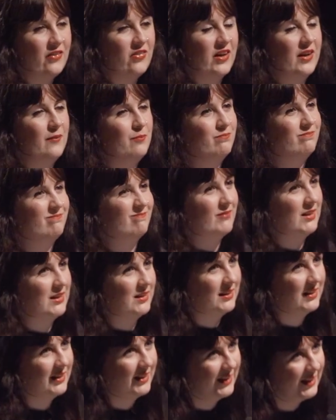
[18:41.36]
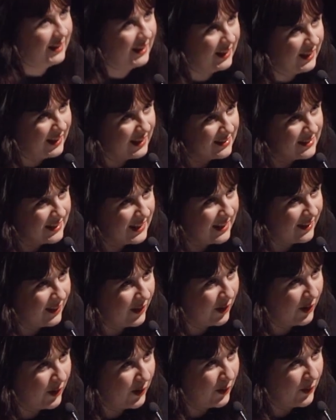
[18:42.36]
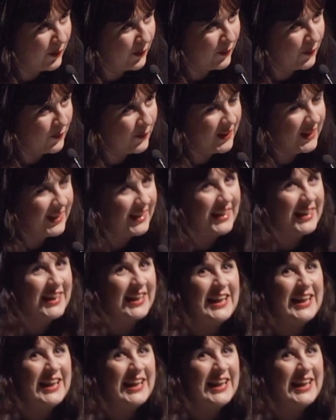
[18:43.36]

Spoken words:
Is is it though?